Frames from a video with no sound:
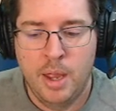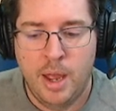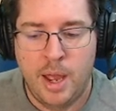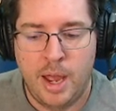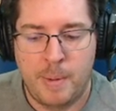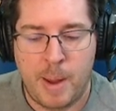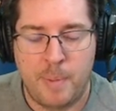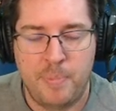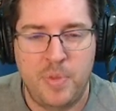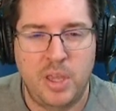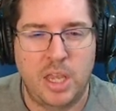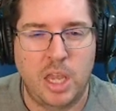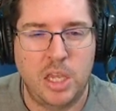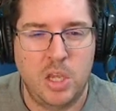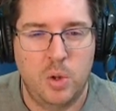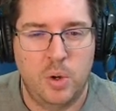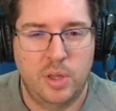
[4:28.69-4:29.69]
I'm
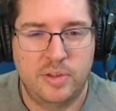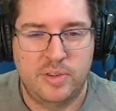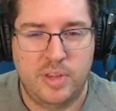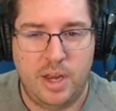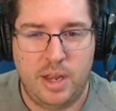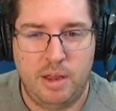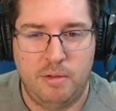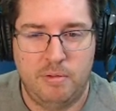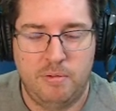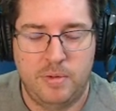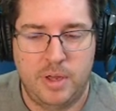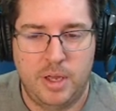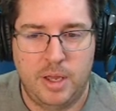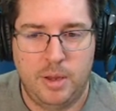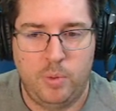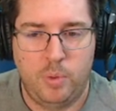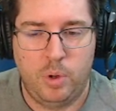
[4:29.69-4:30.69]
thinking units that have,
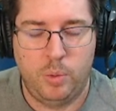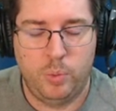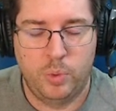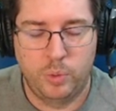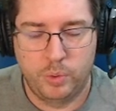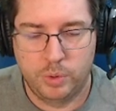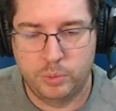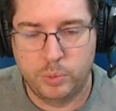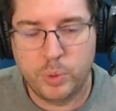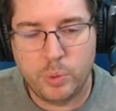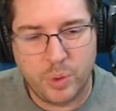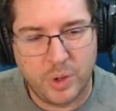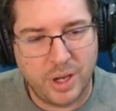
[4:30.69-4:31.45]
we'll